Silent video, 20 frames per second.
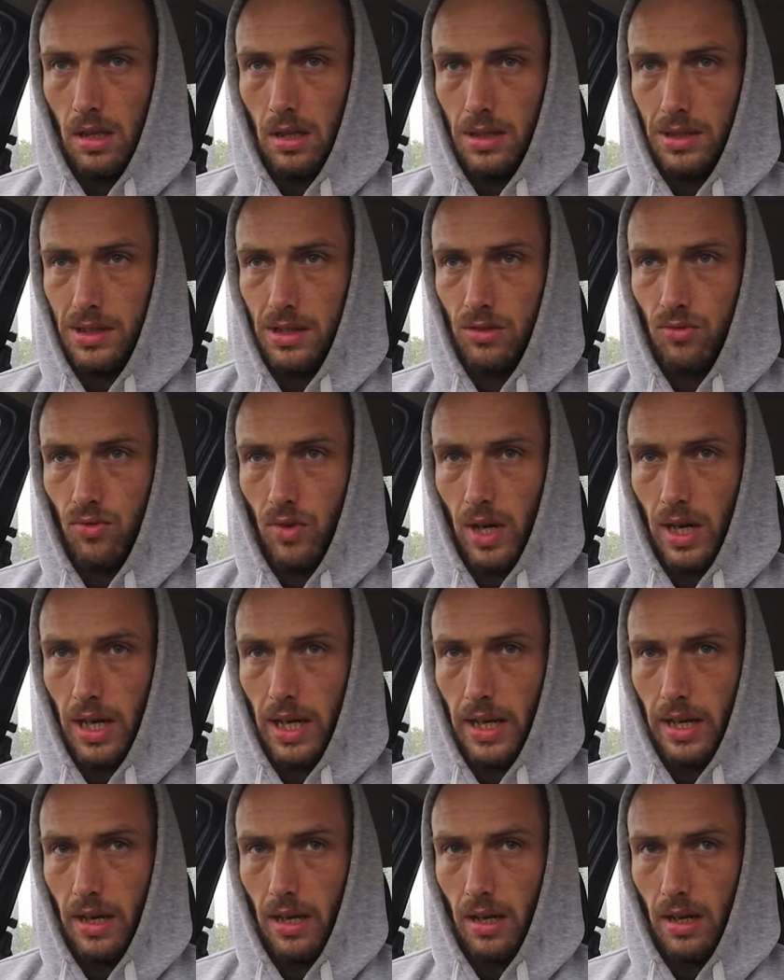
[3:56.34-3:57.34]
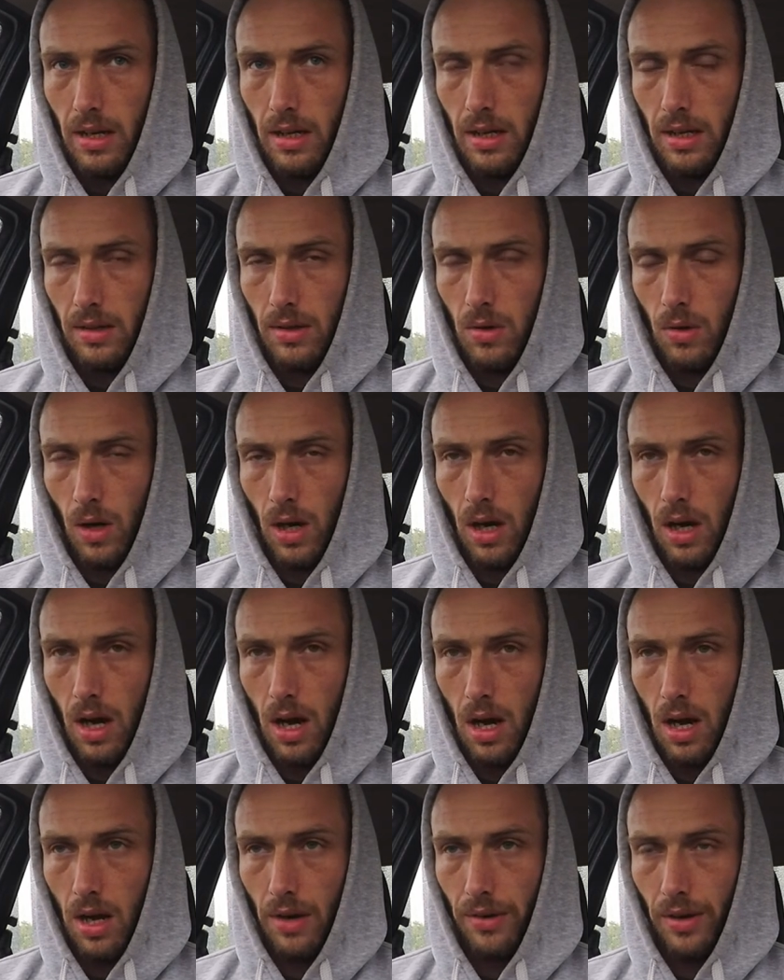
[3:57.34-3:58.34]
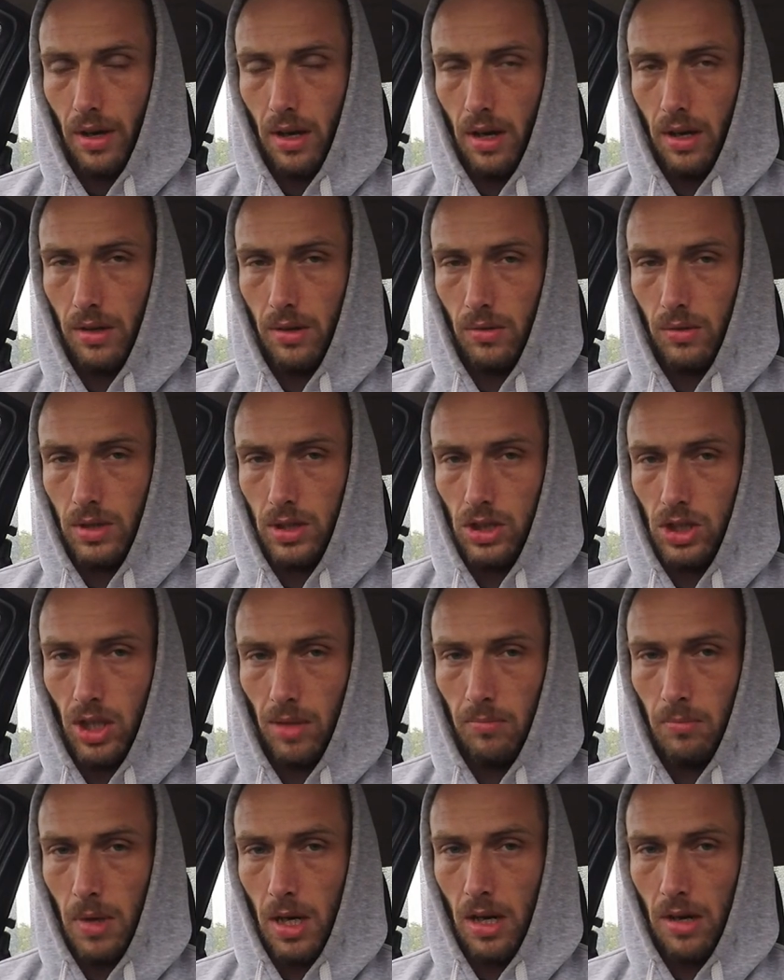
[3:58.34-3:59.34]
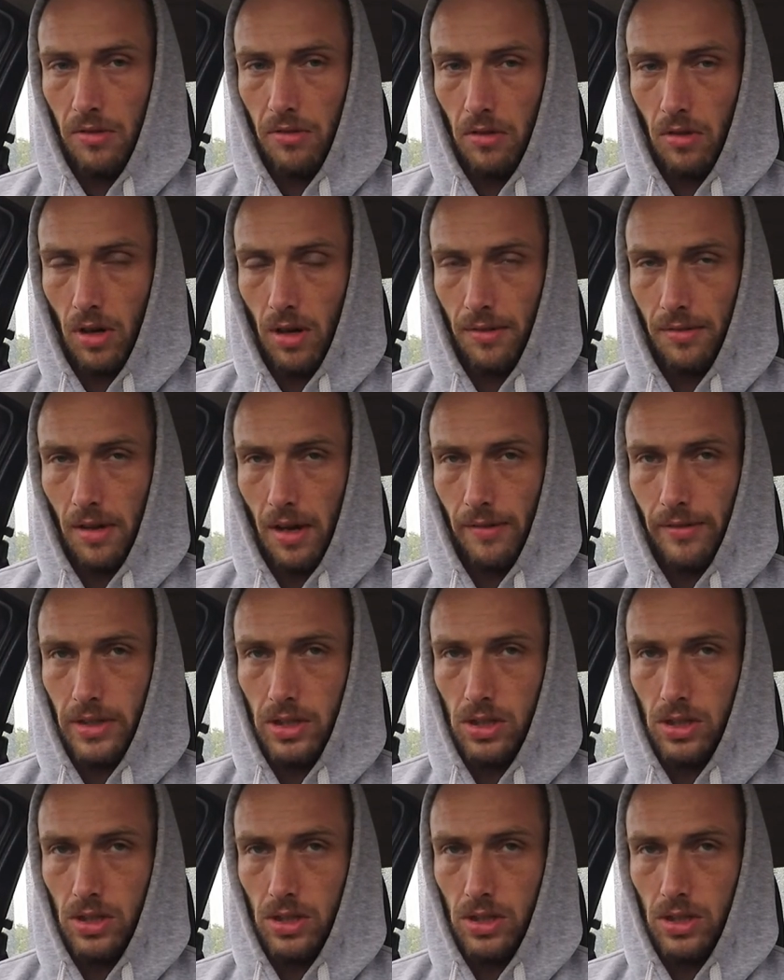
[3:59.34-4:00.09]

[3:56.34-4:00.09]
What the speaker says: It's really quite a hard hurdle to jump over after having